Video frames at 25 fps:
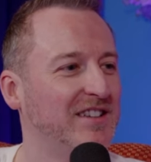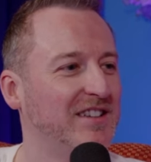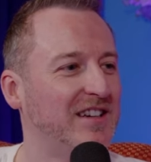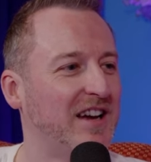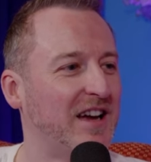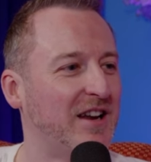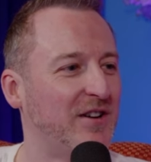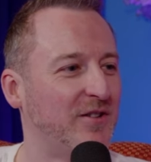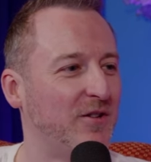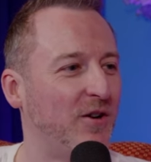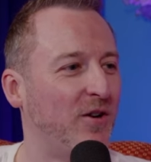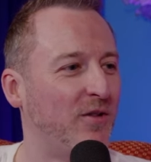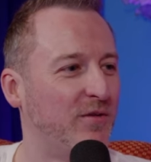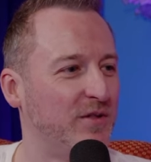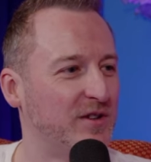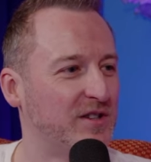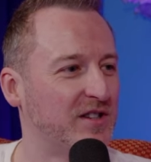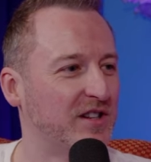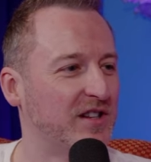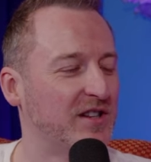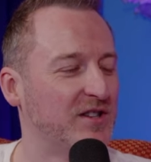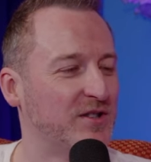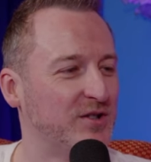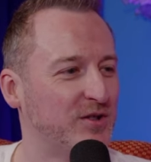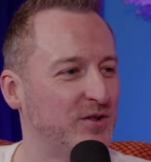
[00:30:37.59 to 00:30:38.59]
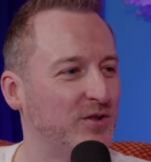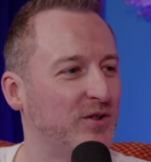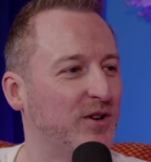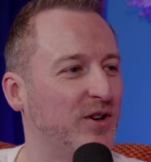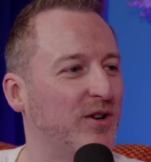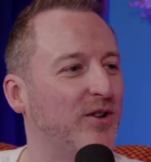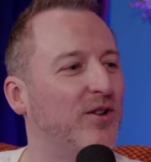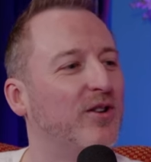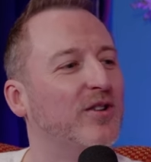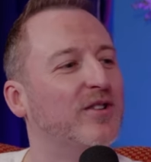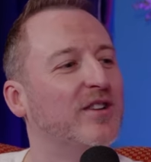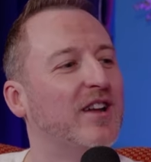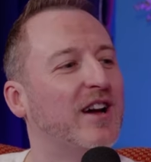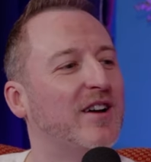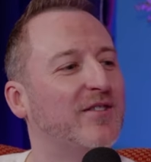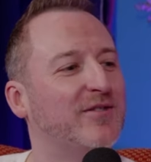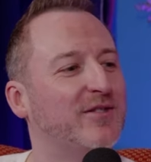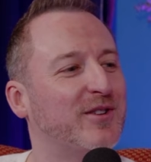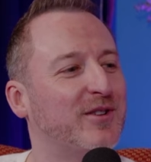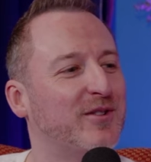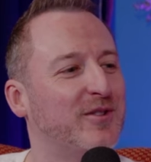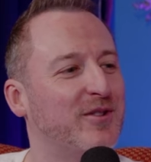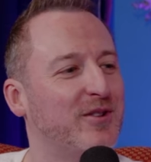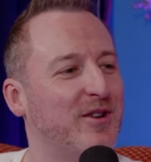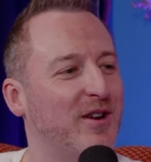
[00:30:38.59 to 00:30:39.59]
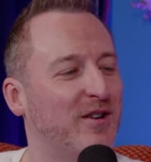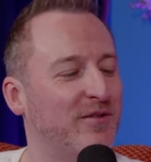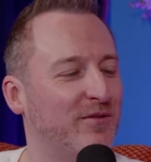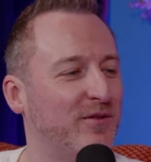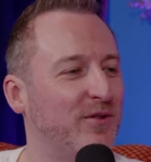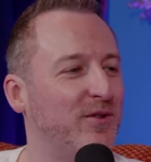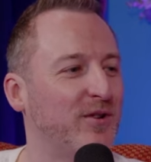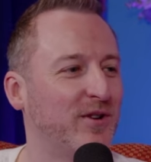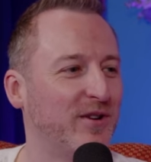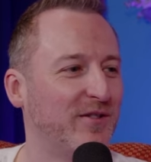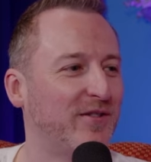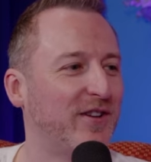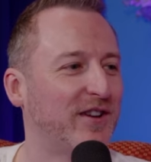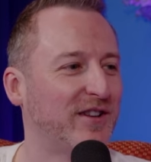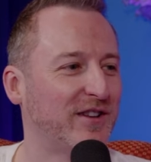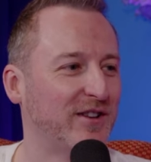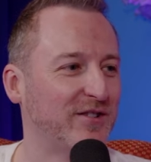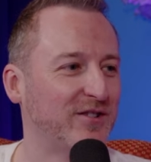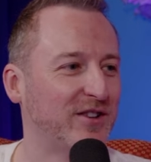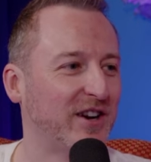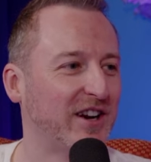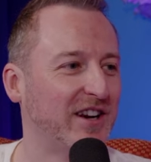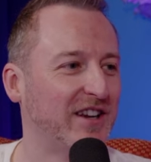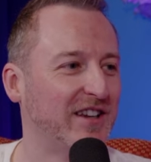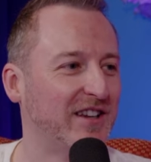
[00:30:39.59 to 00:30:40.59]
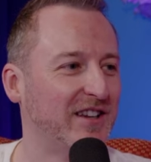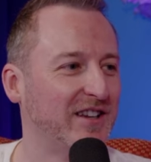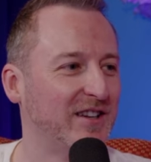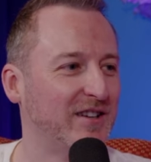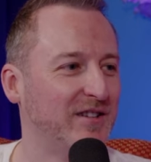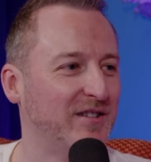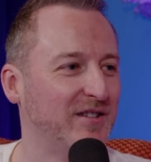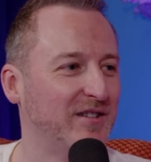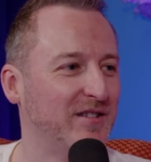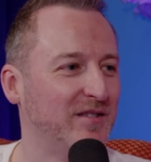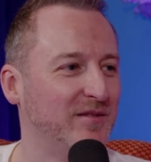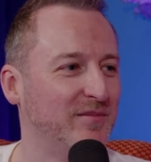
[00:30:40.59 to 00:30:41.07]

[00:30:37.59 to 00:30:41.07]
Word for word: and obviously it's two o'clock in the afternoon, and folk have had a drink,